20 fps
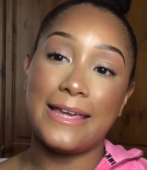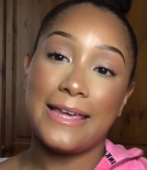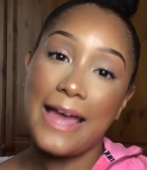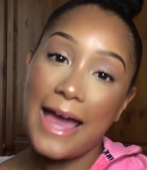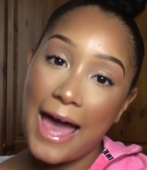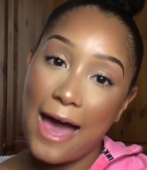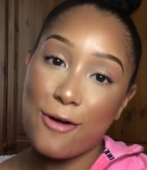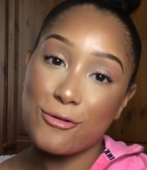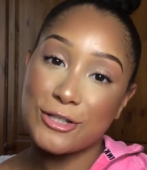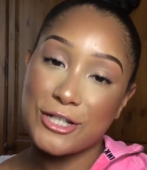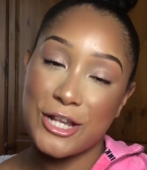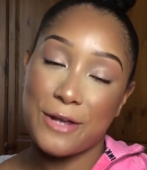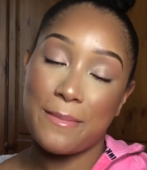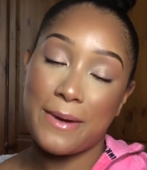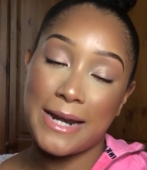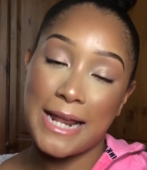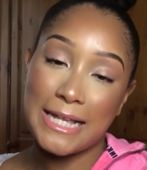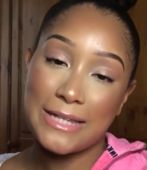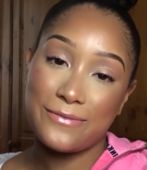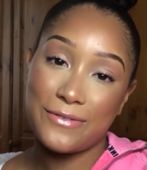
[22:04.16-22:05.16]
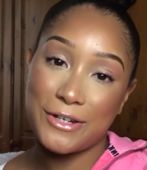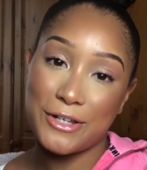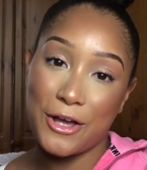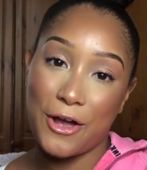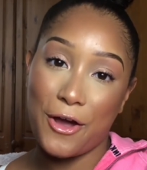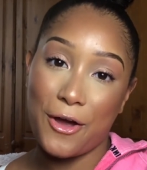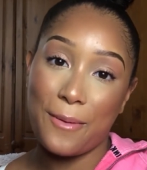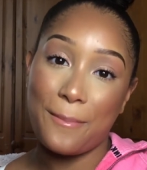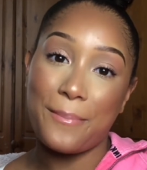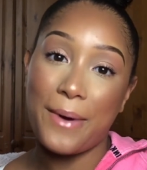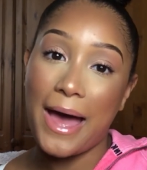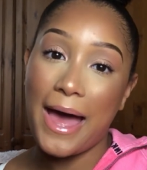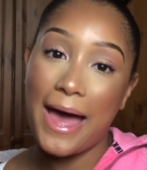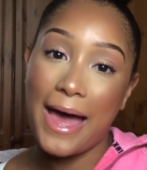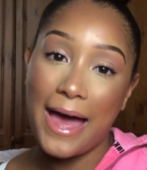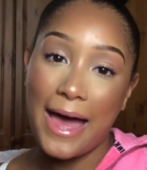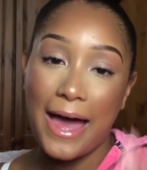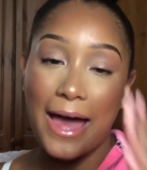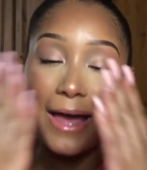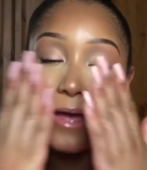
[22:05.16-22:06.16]
yeah, I'll see you in my next video.
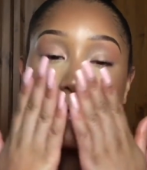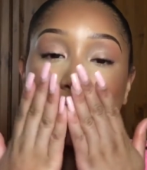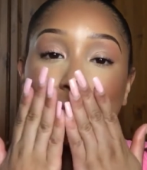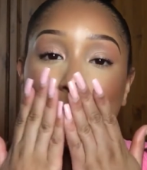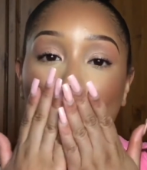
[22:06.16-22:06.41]
Bye.